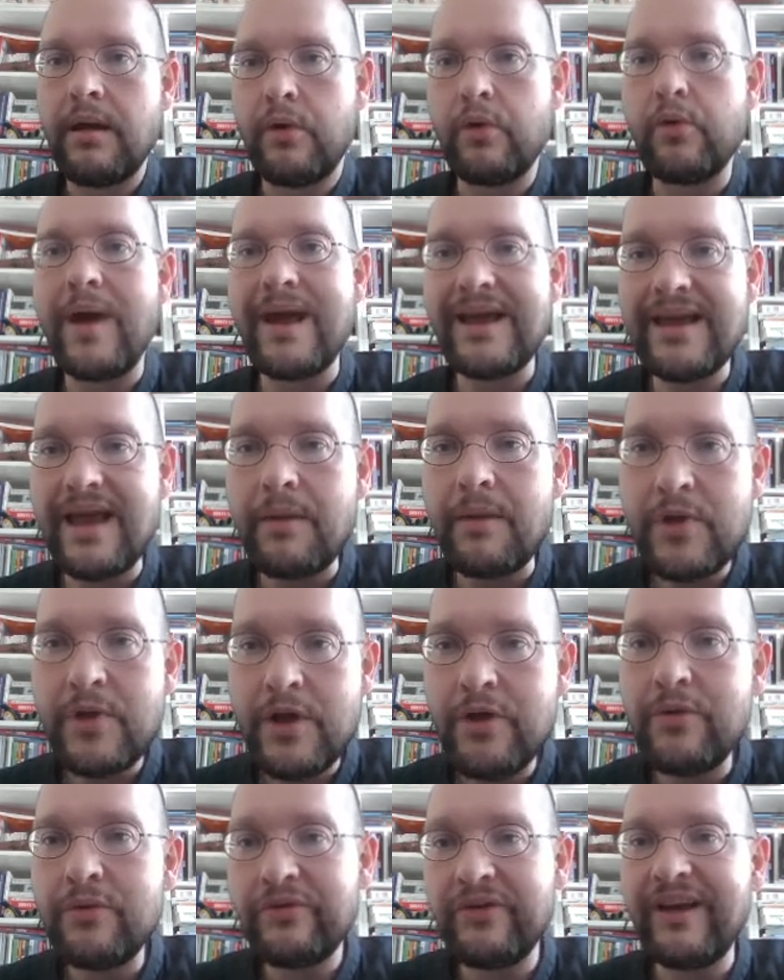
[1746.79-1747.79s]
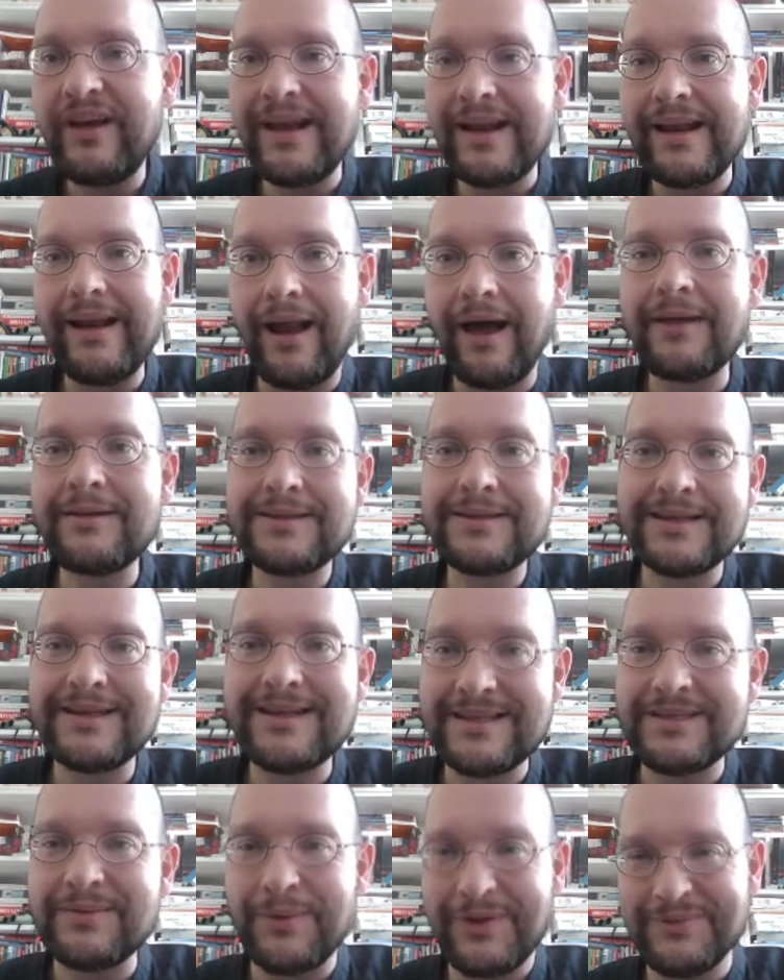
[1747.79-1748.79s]
Reggae music in London
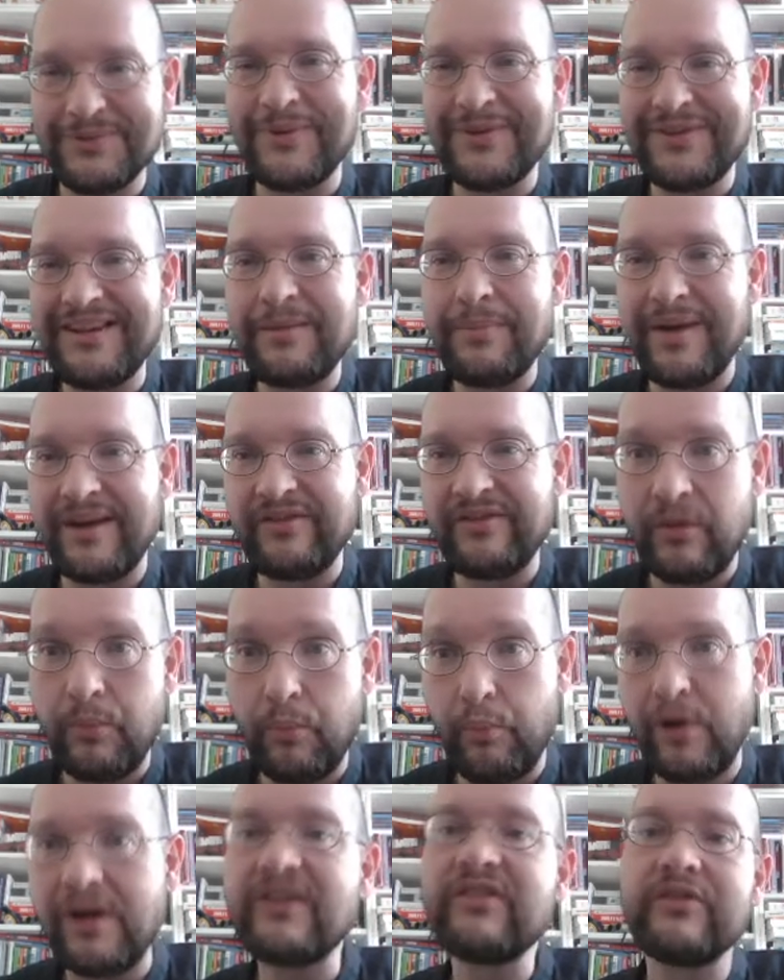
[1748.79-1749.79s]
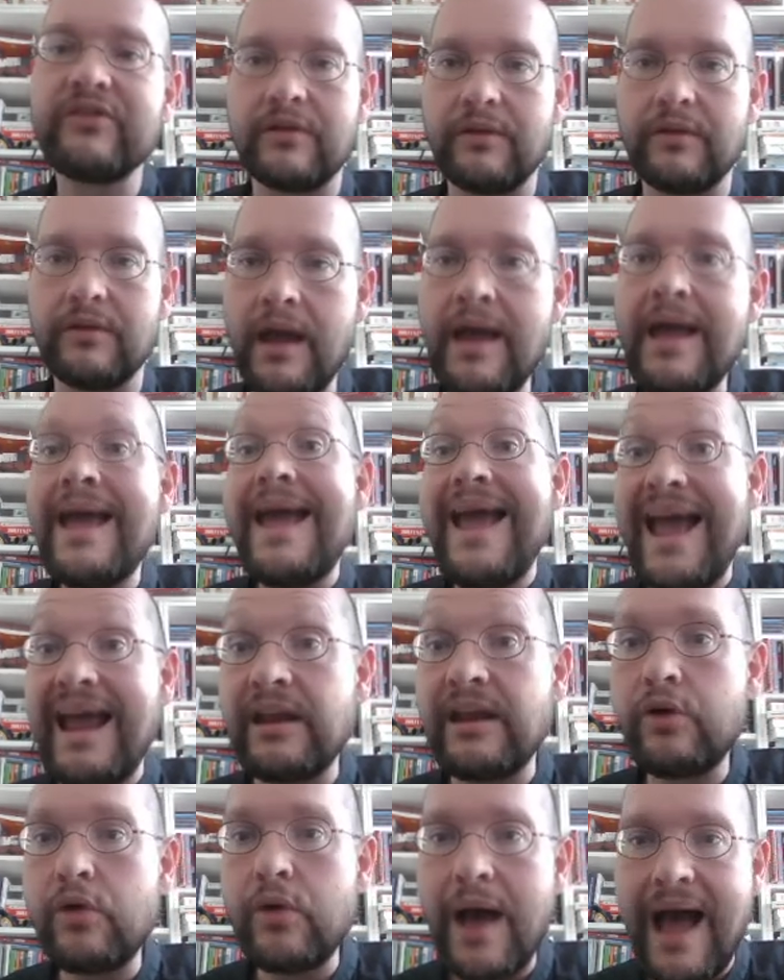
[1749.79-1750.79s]
is mostly based in Brixton.
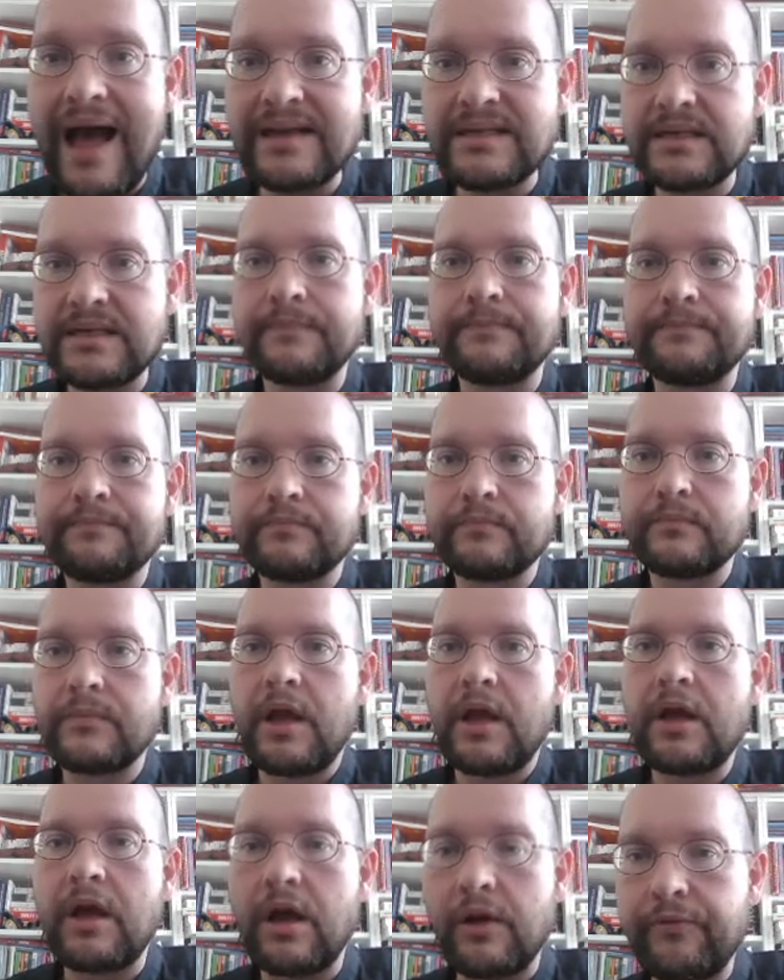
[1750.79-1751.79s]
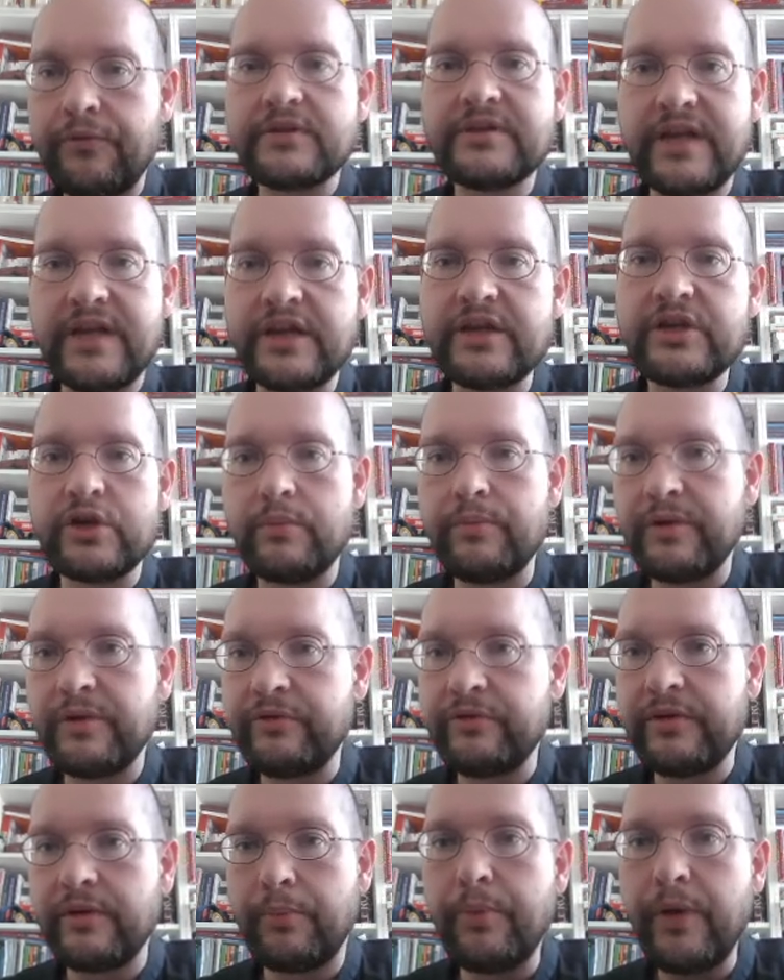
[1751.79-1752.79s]
And you had confrontation
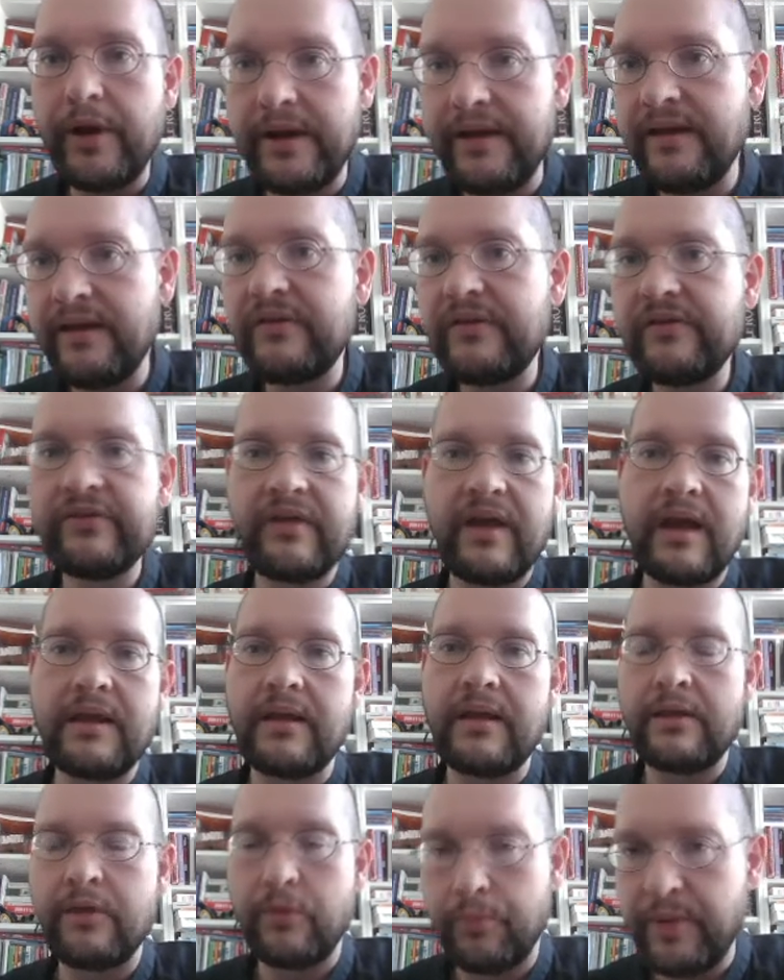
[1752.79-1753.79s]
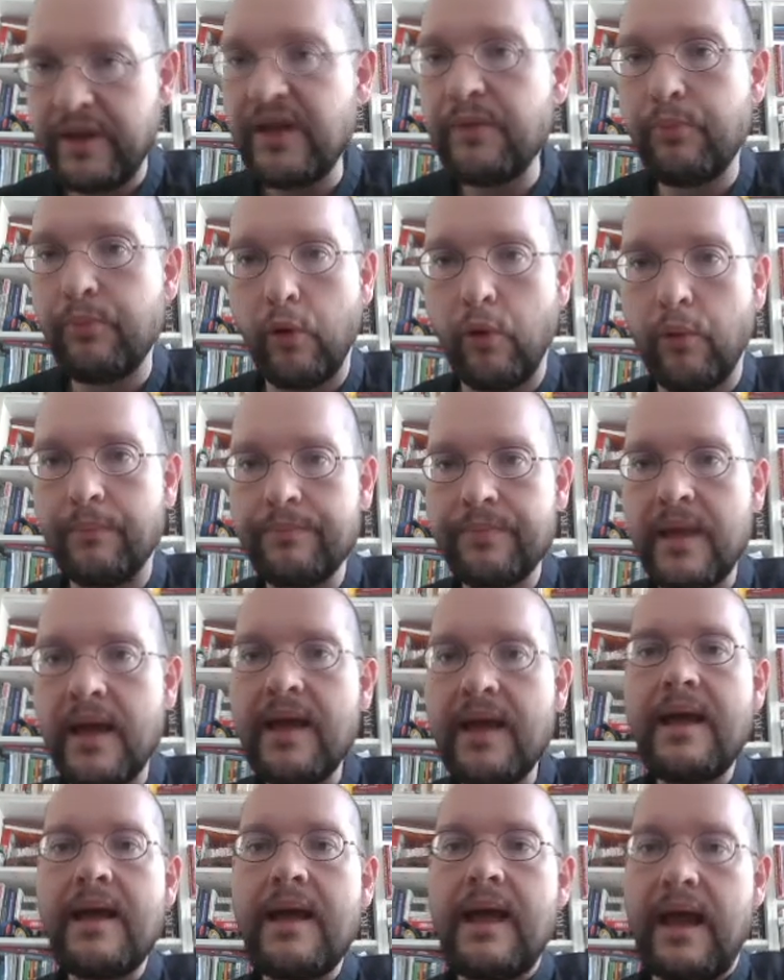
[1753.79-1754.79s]
between the police and the people.
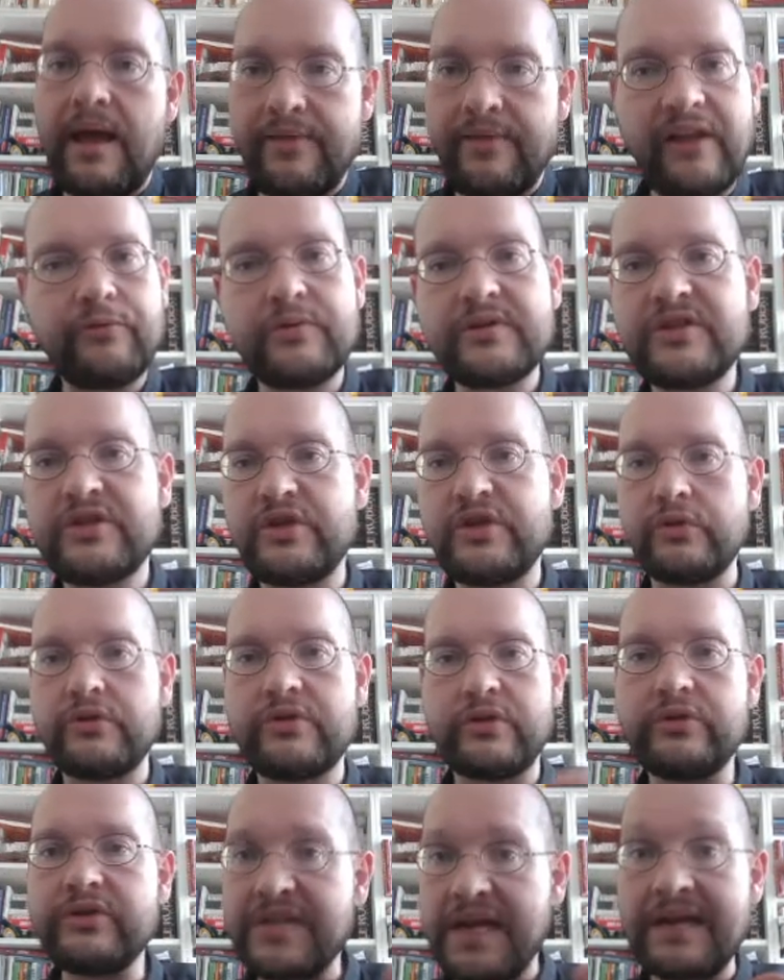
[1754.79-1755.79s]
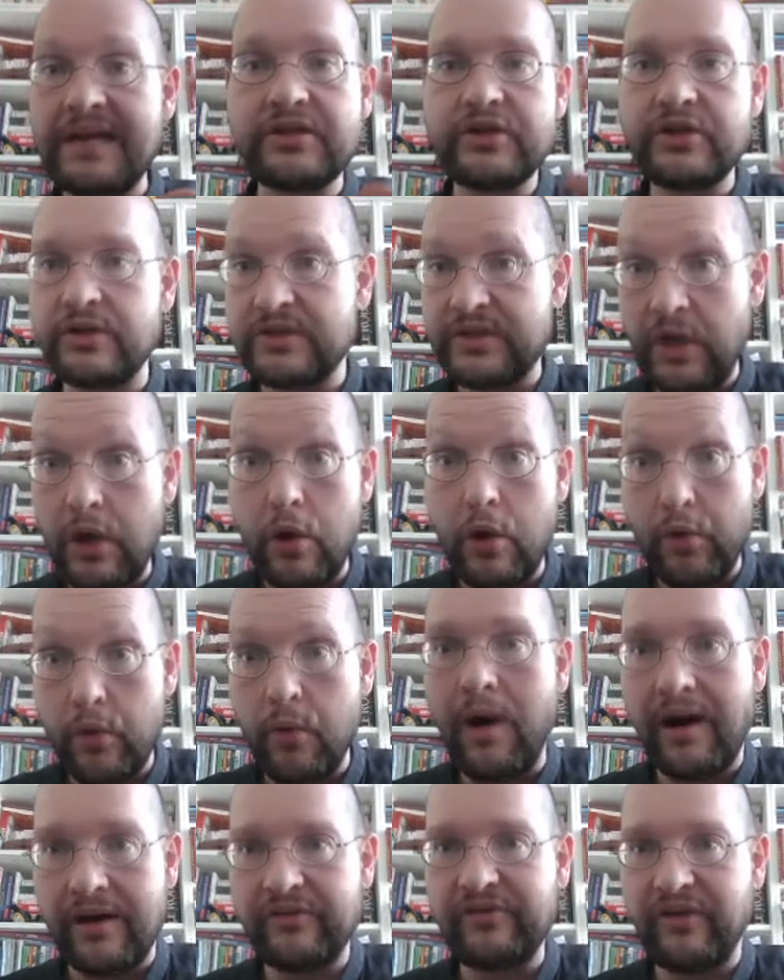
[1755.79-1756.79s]
And that was due to tensions
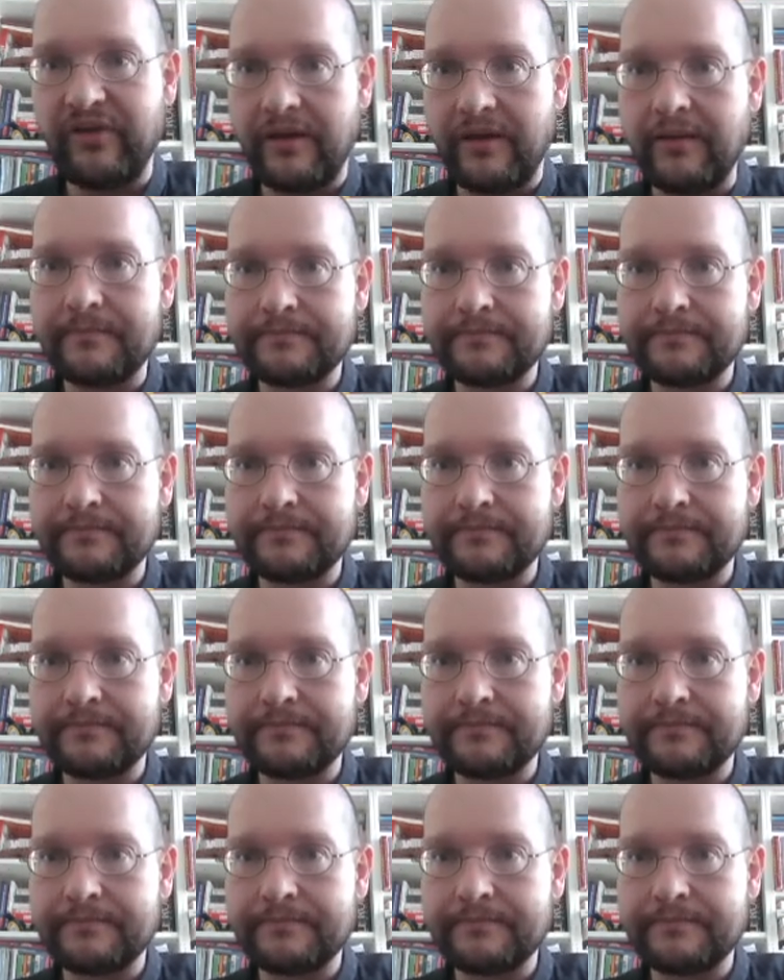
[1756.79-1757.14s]
arising.